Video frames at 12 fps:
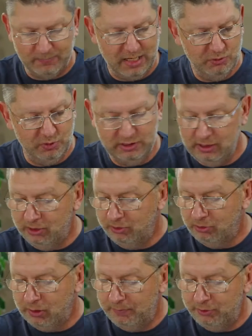as we see in
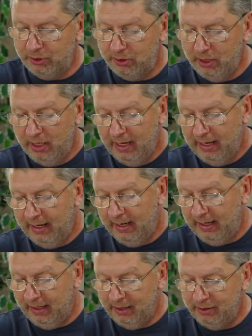Scripture.
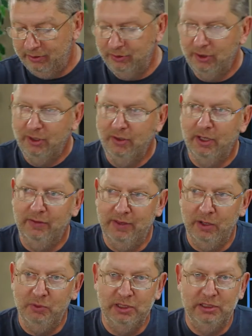And
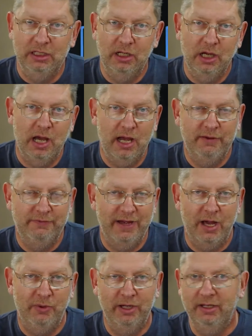then we see God
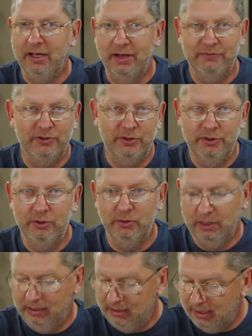vowing never
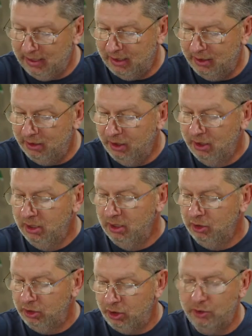to again
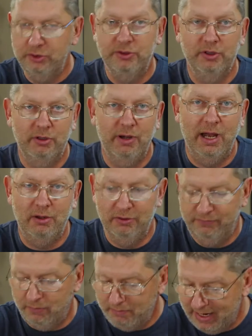curse the ground
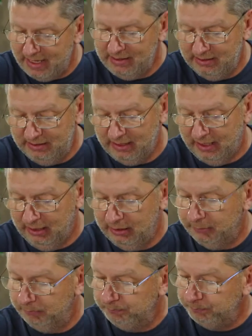for man's
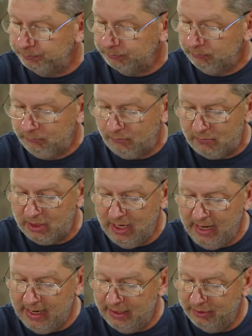sake.
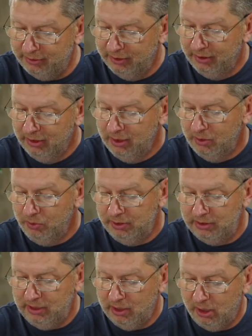And we
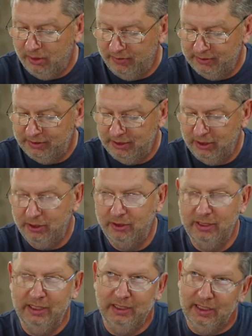see all this here,
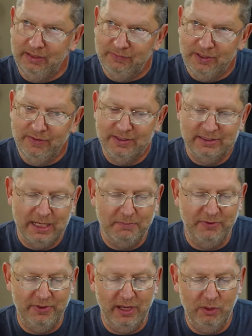and even in the same
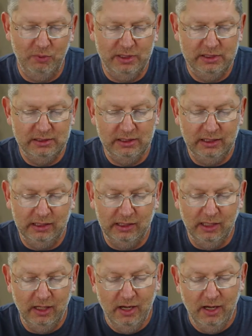thing, we see